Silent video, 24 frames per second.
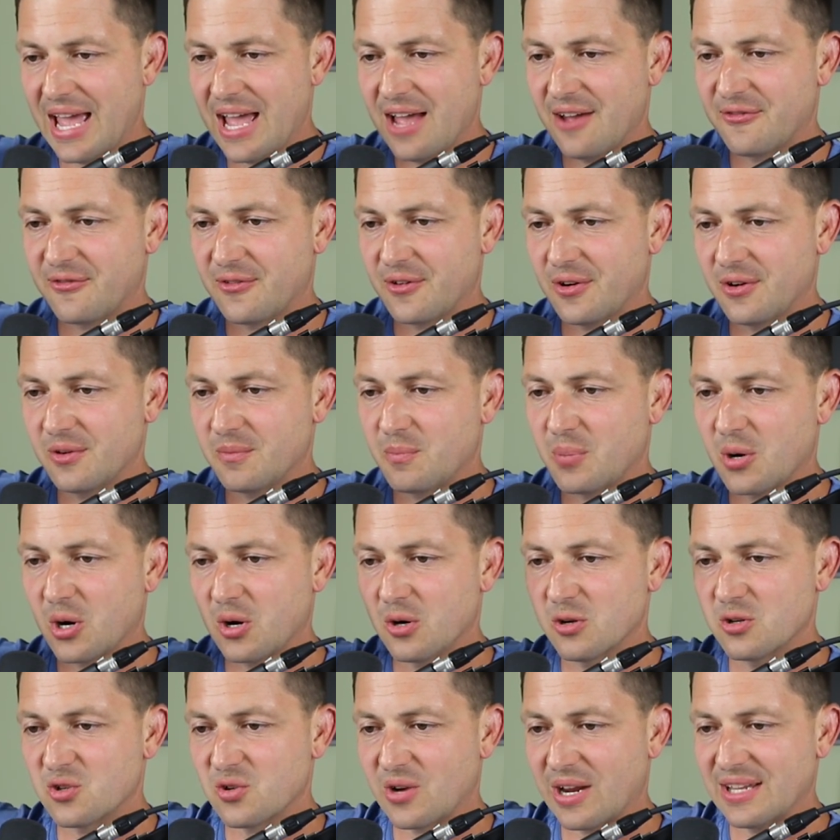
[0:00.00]
effort
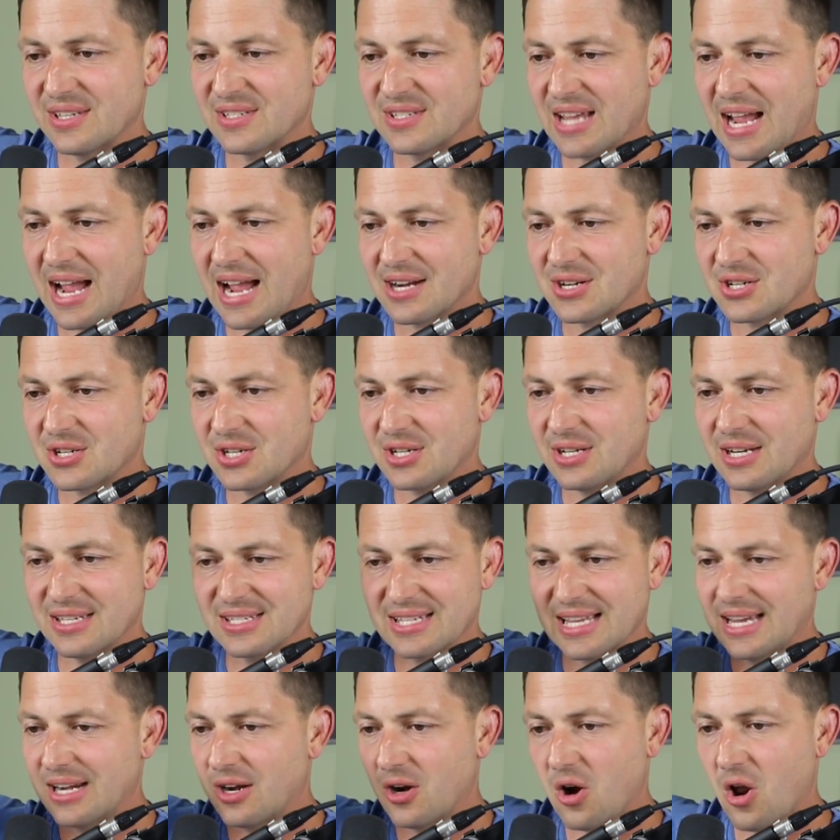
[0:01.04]
per transaction is
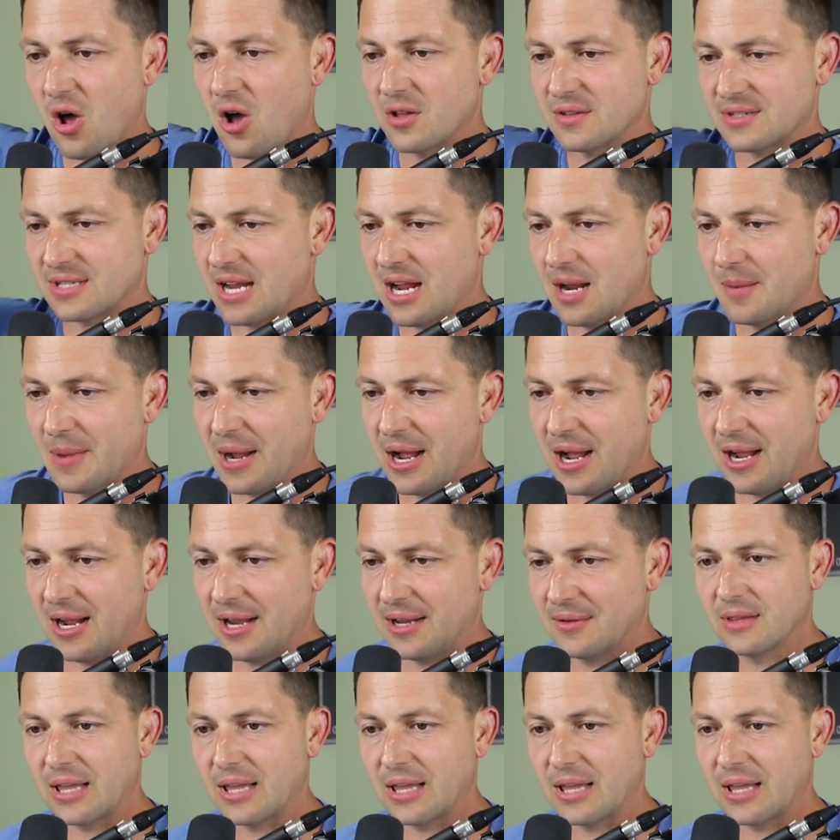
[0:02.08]
at an all-time high.